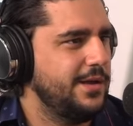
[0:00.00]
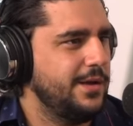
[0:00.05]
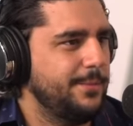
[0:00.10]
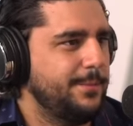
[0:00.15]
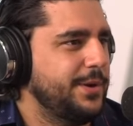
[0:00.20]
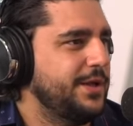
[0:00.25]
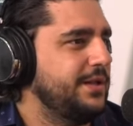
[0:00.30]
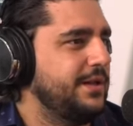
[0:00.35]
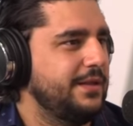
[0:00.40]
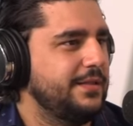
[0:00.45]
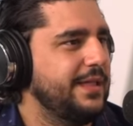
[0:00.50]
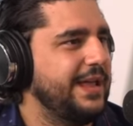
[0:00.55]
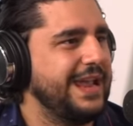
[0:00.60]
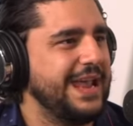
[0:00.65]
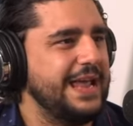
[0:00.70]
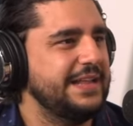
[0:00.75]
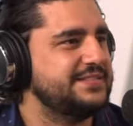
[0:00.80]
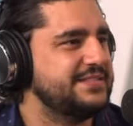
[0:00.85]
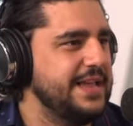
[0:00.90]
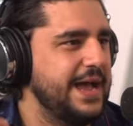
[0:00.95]
but like
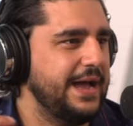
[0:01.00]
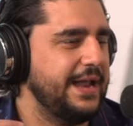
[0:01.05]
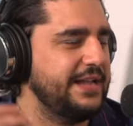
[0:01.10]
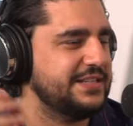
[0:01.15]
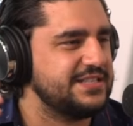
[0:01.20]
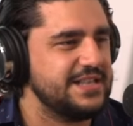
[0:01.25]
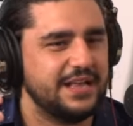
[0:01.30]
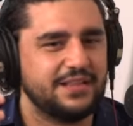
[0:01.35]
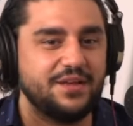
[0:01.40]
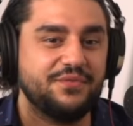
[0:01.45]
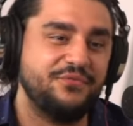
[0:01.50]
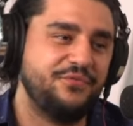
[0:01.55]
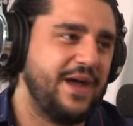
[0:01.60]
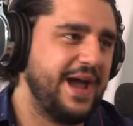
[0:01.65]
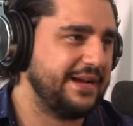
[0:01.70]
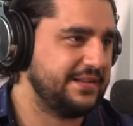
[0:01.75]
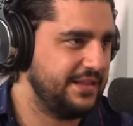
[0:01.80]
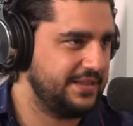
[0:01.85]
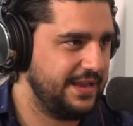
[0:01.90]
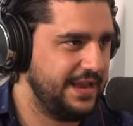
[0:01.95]
it's not it's not the
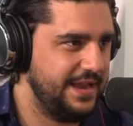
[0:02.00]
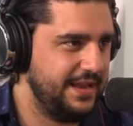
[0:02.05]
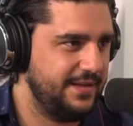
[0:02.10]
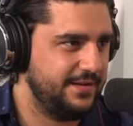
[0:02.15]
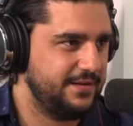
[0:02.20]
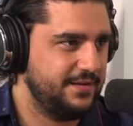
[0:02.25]
fact that the